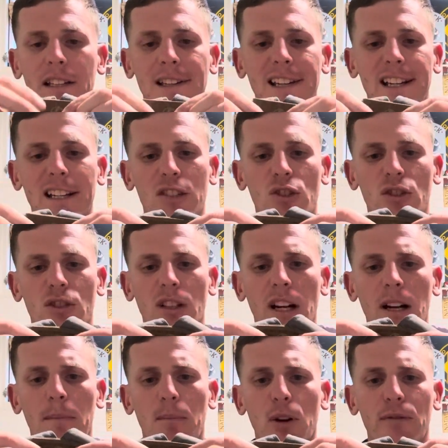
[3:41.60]
and it just
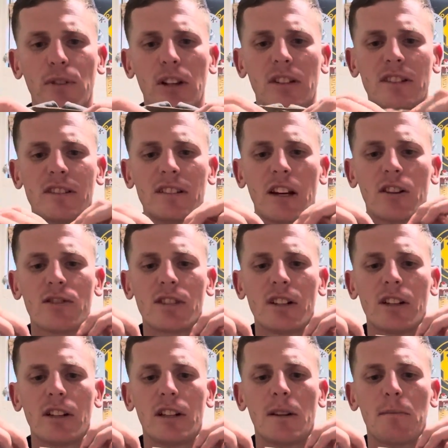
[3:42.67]
kind of perfectly centers
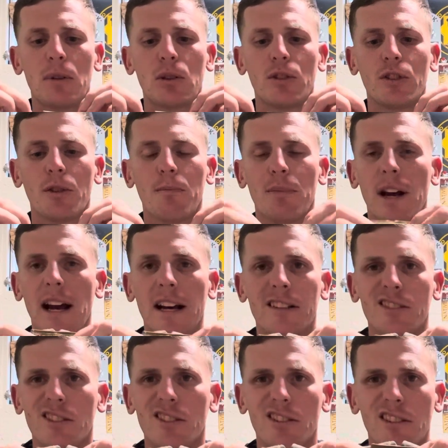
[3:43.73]
it in the middle of your back
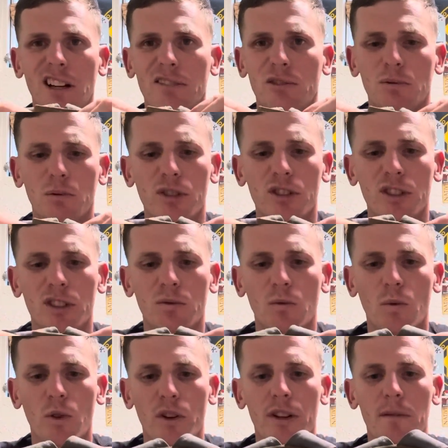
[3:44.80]
so you don't have to really
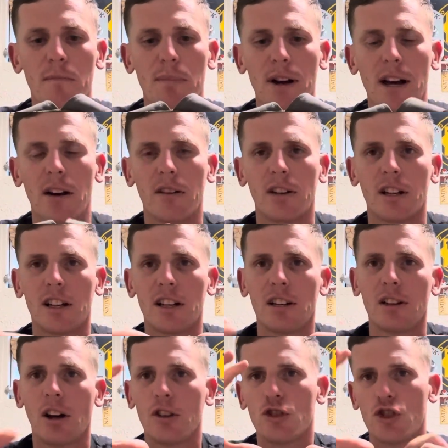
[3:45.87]
worry about
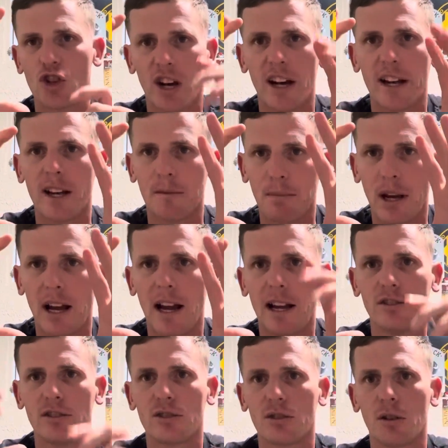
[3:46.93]
a giant
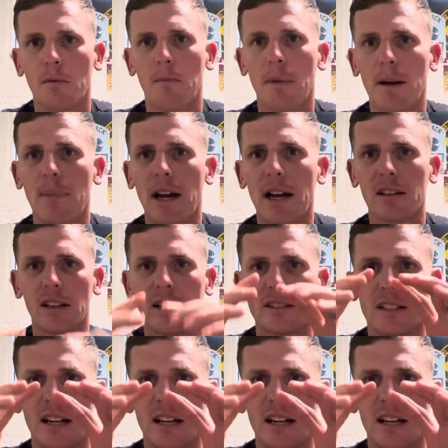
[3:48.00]
pad. So if my Badlands